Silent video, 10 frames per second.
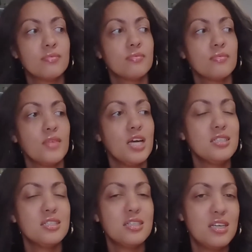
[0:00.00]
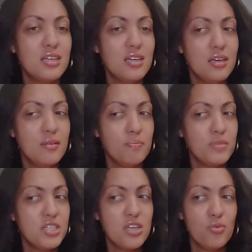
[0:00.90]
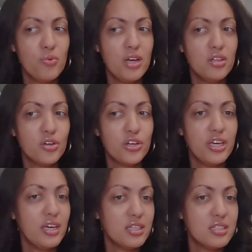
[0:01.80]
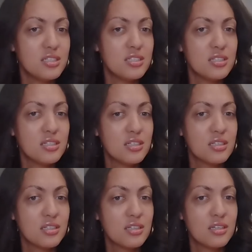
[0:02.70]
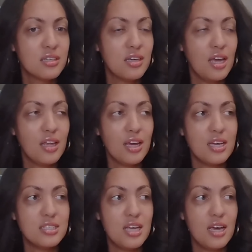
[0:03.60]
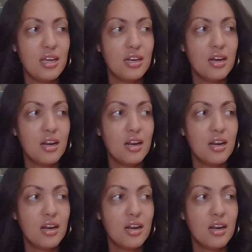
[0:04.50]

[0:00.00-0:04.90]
Because these aren't regular kids. And like I said,